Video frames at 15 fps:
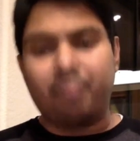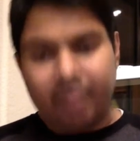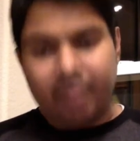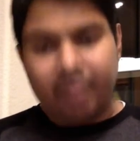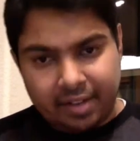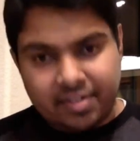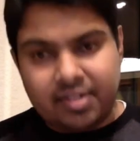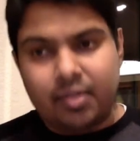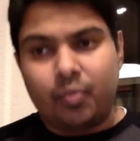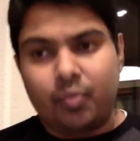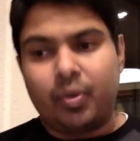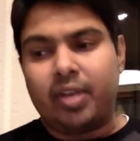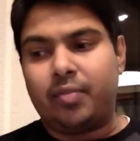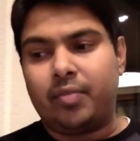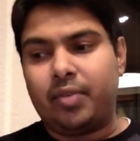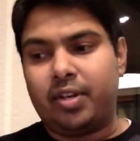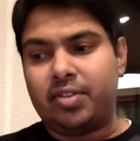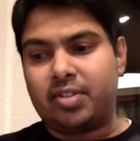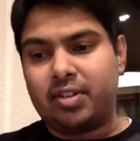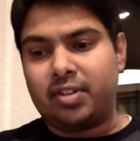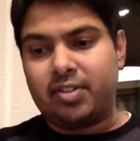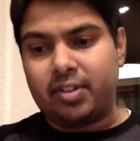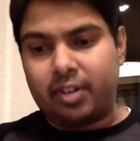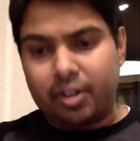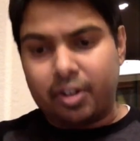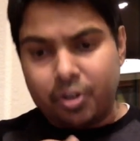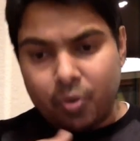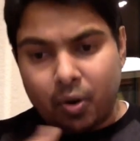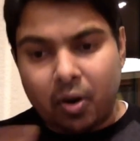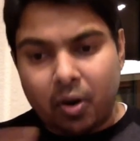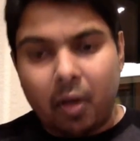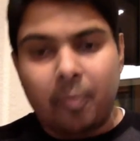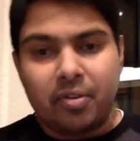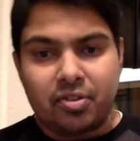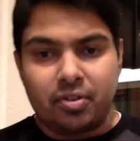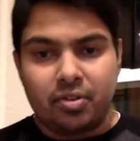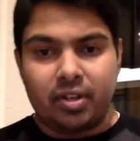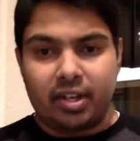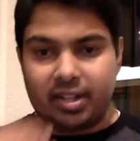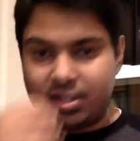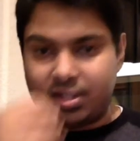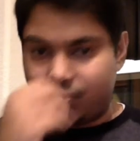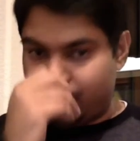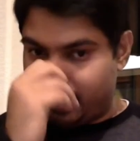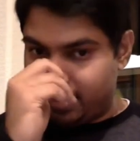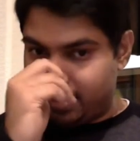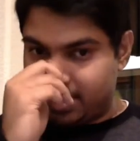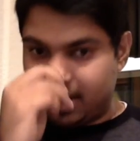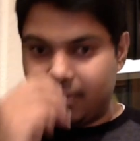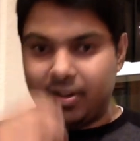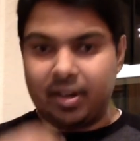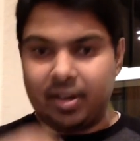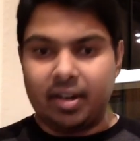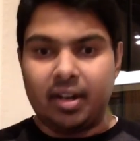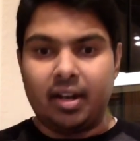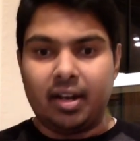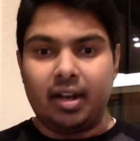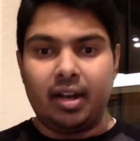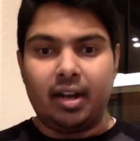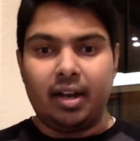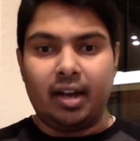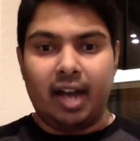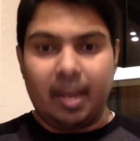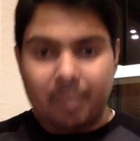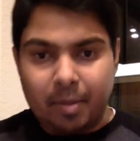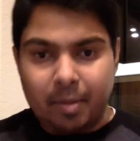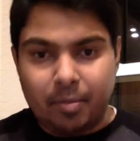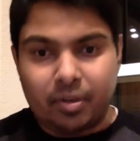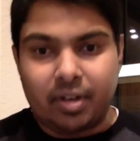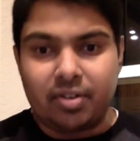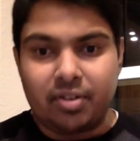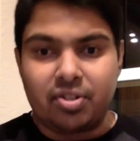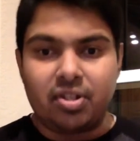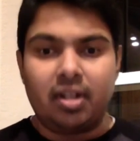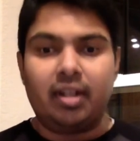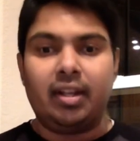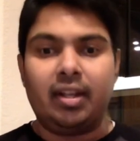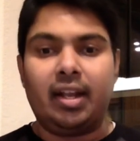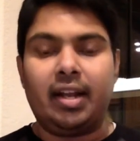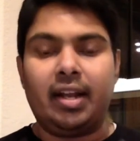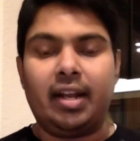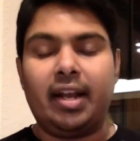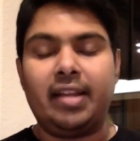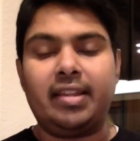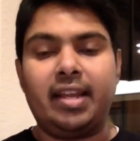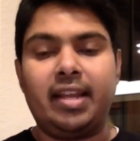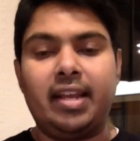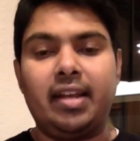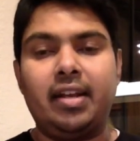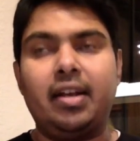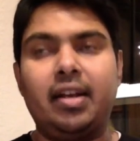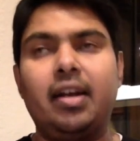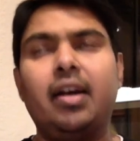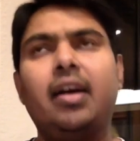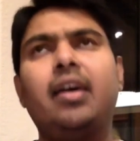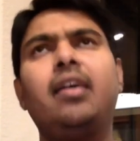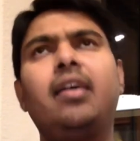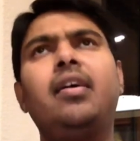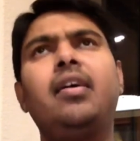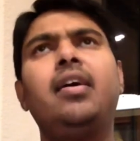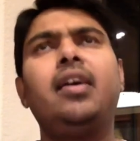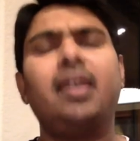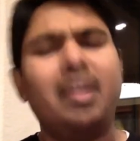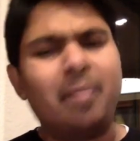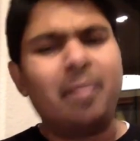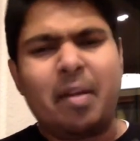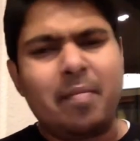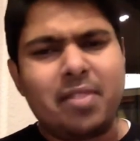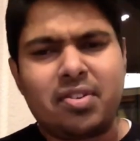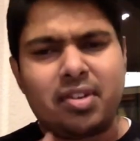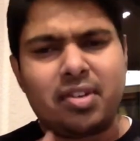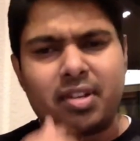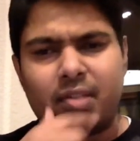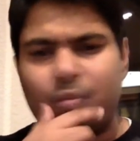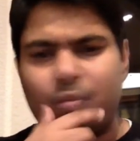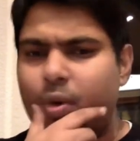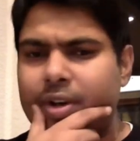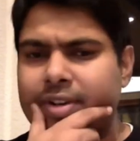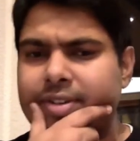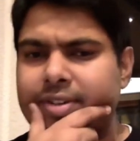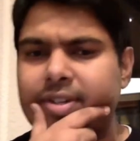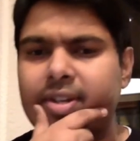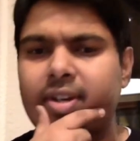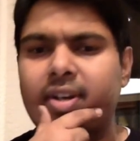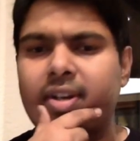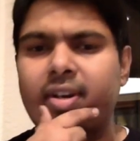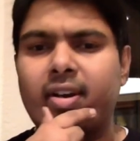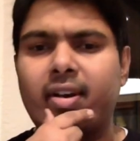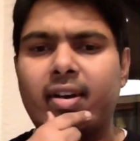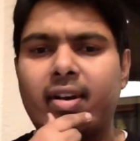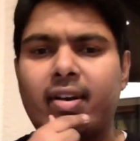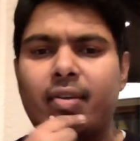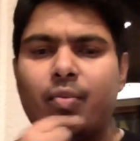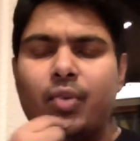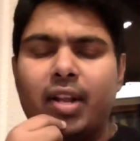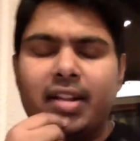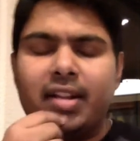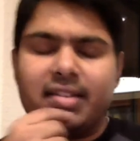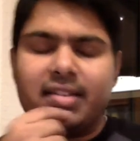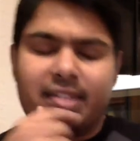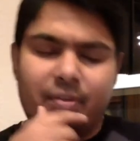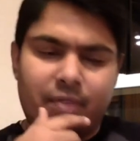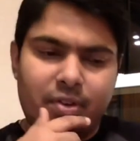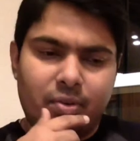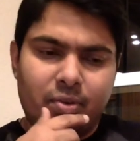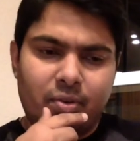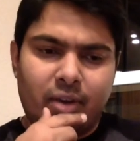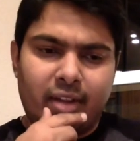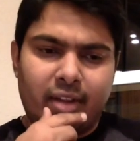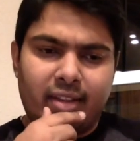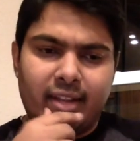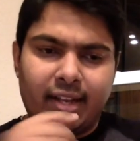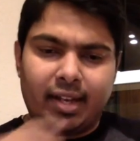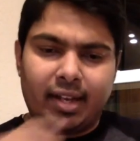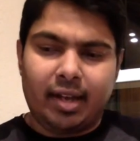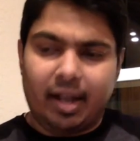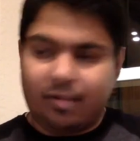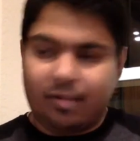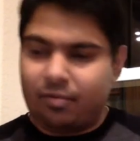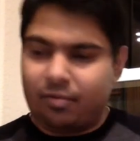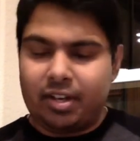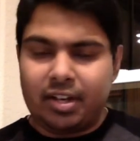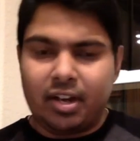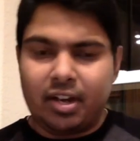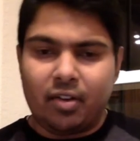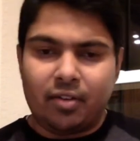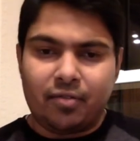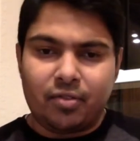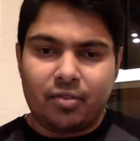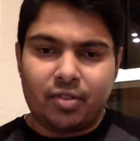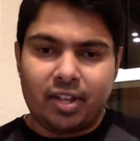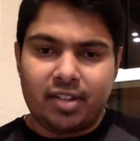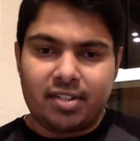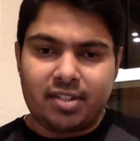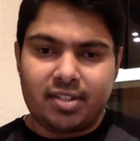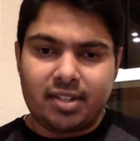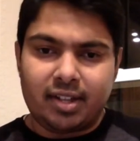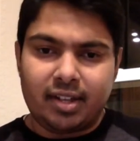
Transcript: Yes, we discovered newer opportunities. We discovered IP potential, and I think remind me, Sridhar, what else did we do? I think I've written down a few things.